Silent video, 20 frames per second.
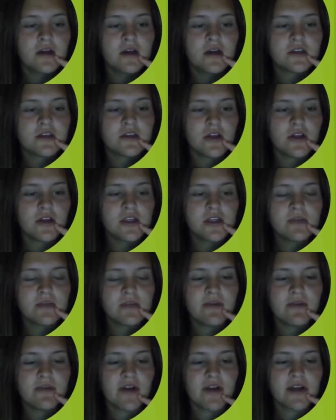So this can
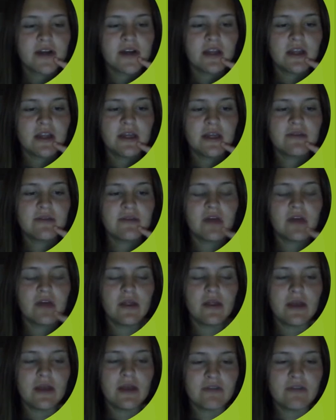be very deadly
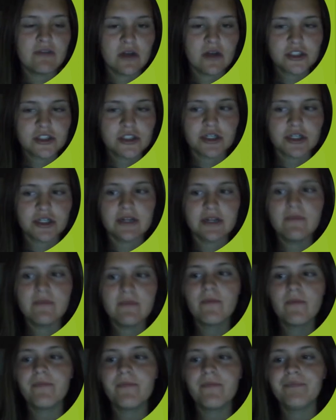if not treated.
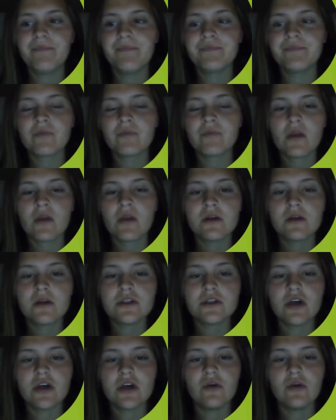
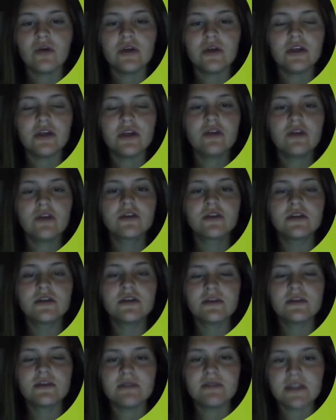So usually
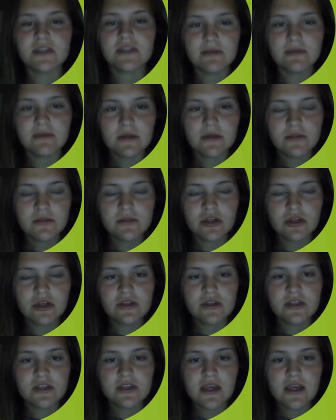some symptoms you can
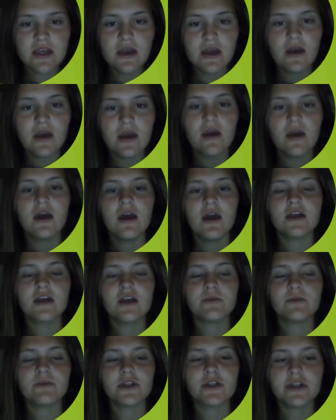see,
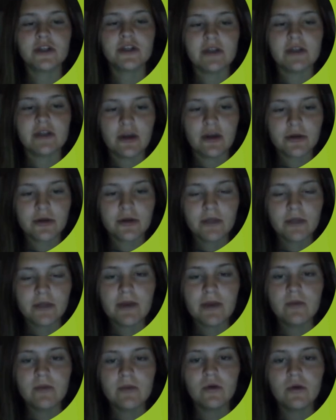especially in elderly
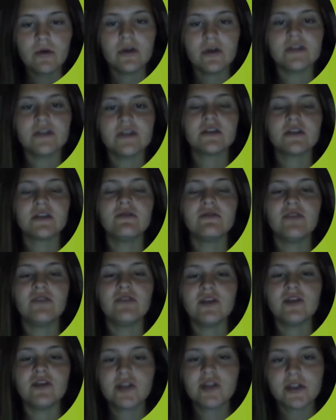people, is
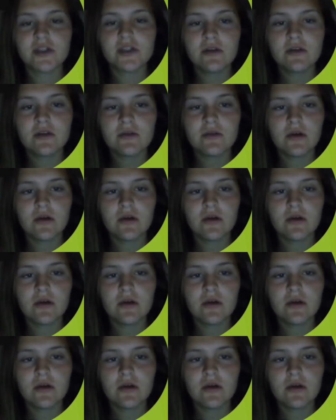confusion.